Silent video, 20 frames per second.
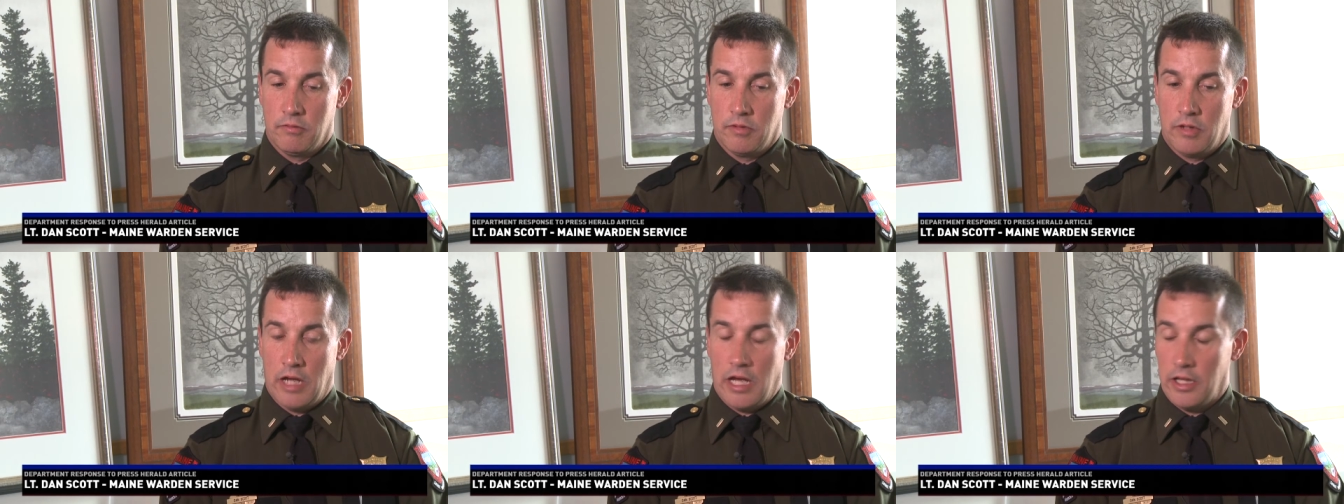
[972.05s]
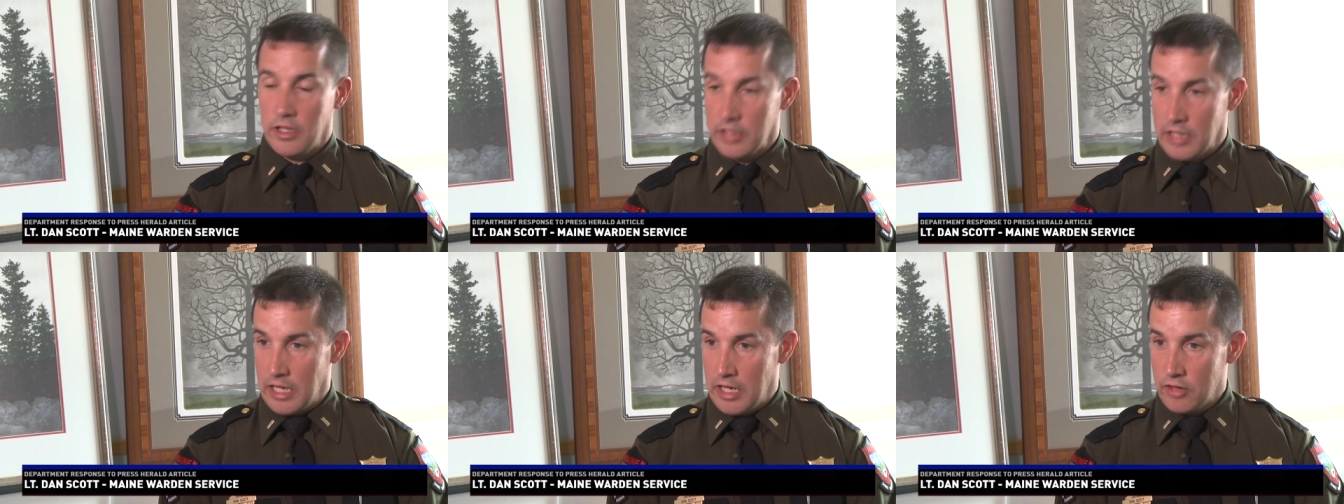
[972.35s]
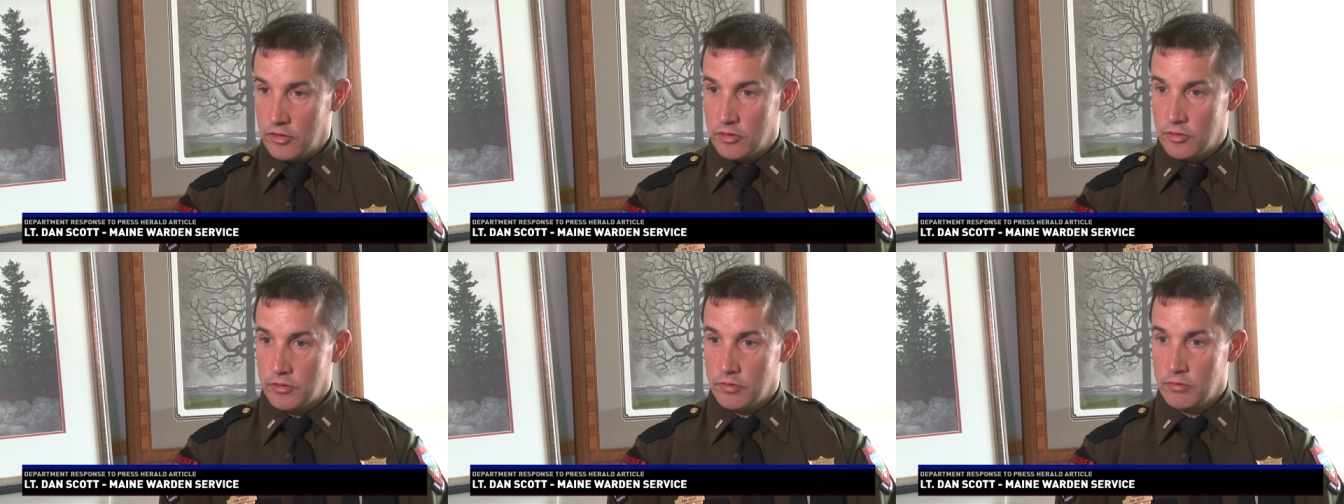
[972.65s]

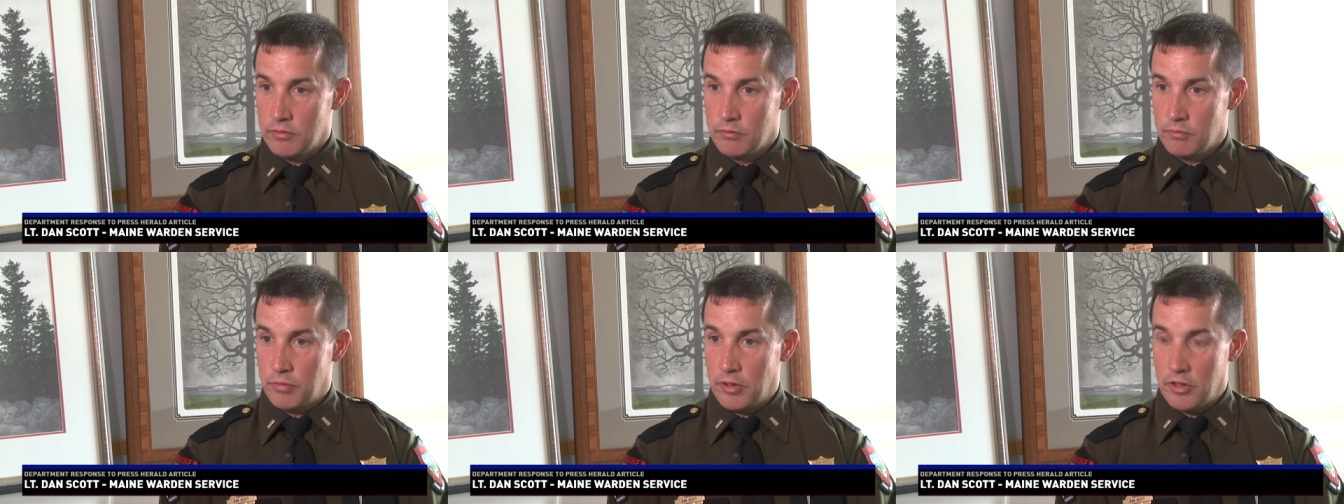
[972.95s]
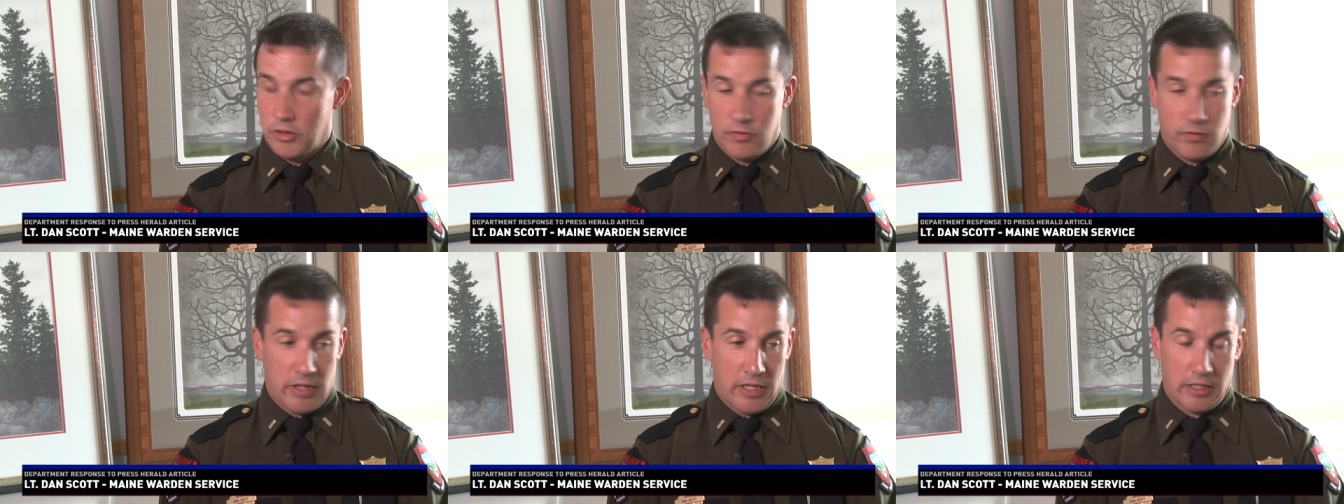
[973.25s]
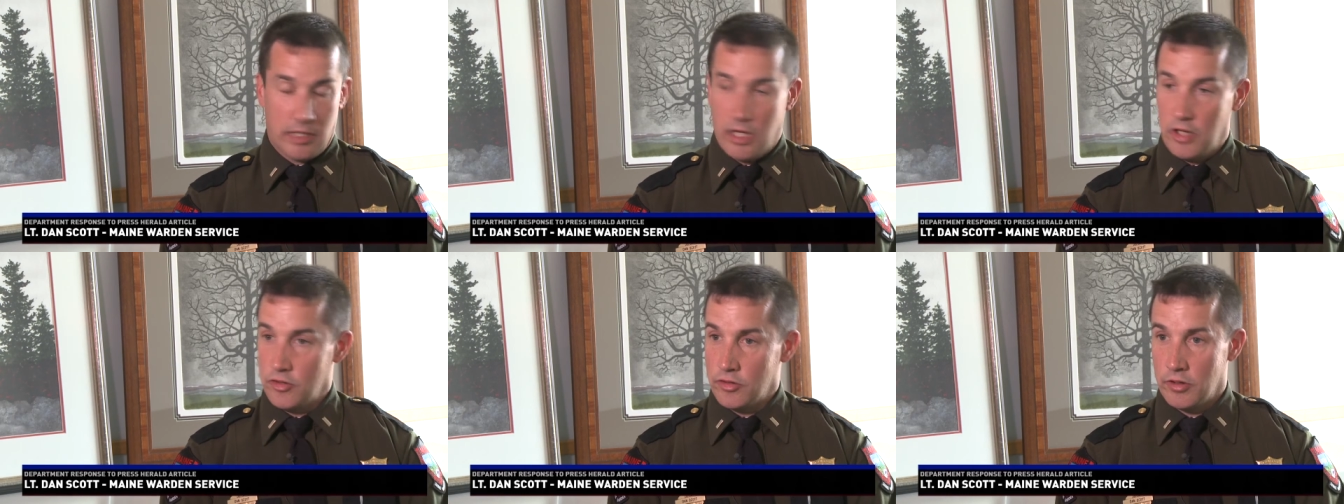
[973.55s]
Allagash parts of
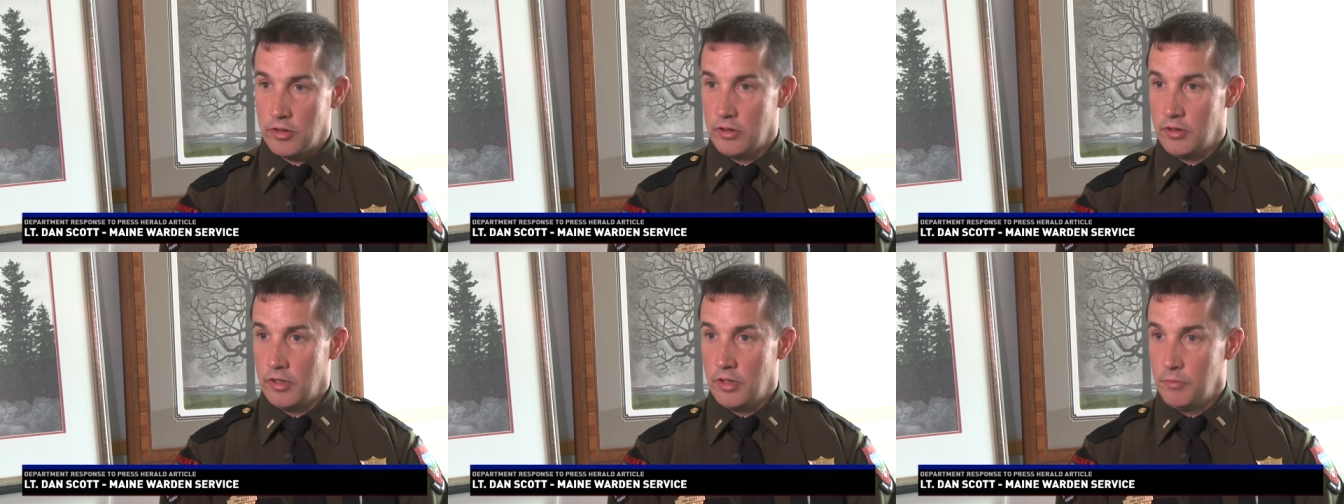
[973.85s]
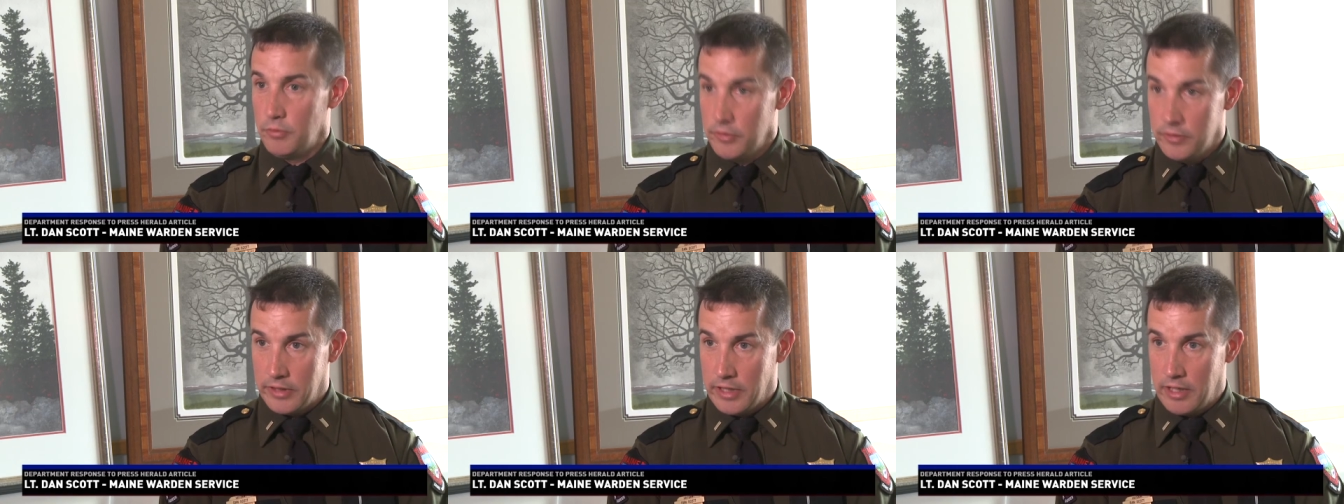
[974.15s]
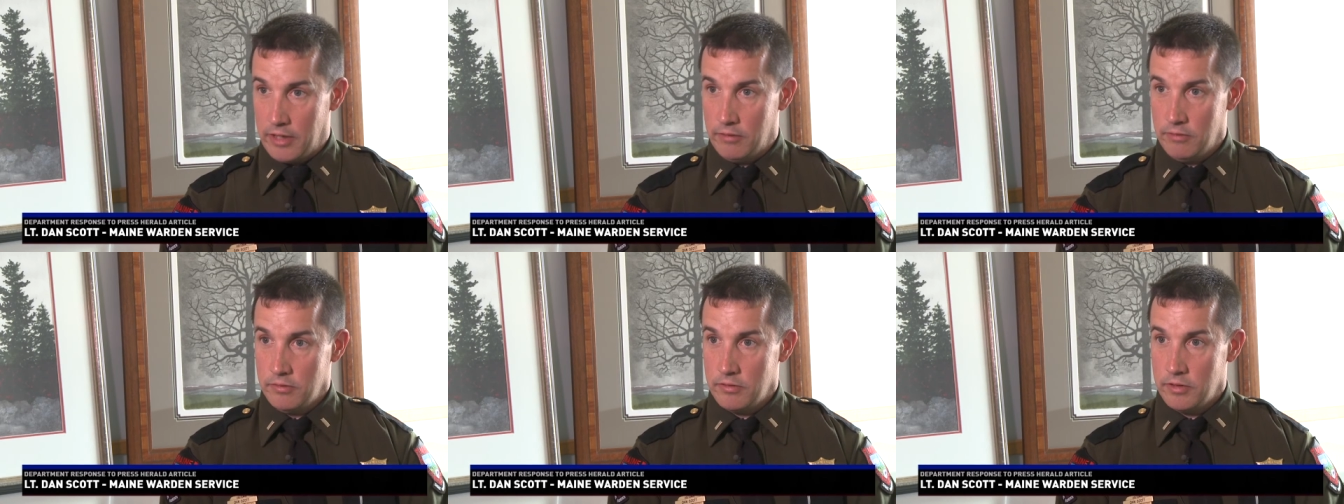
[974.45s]
Allagash are a humble
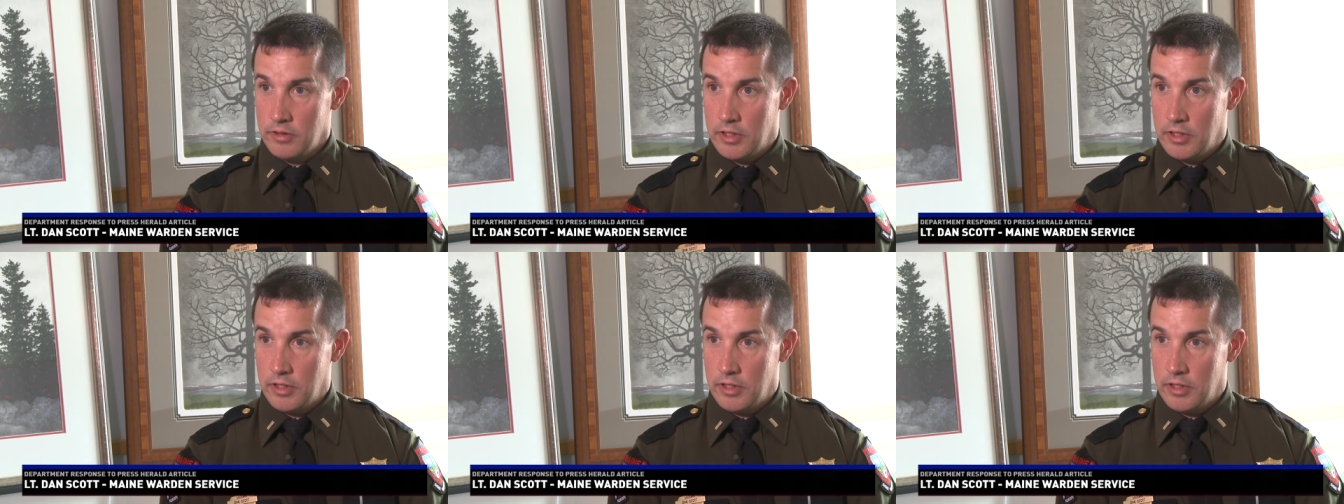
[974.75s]
town,